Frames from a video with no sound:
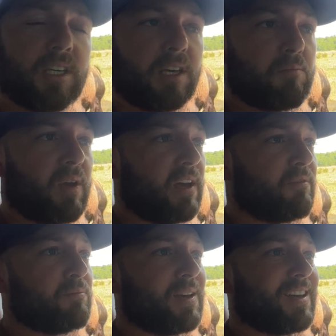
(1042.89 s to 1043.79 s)
It may
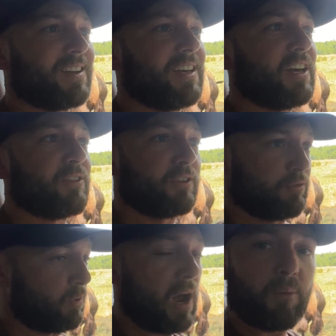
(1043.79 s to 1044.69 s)
have been the
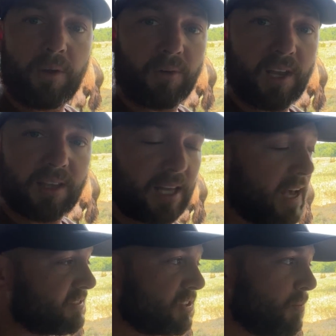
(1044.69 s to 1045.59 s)
drought we were in
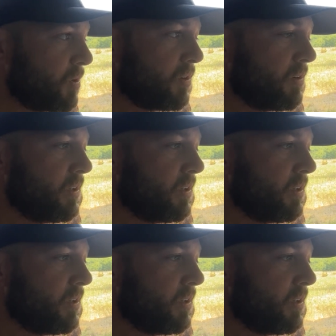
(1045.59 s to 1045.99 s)
last summer.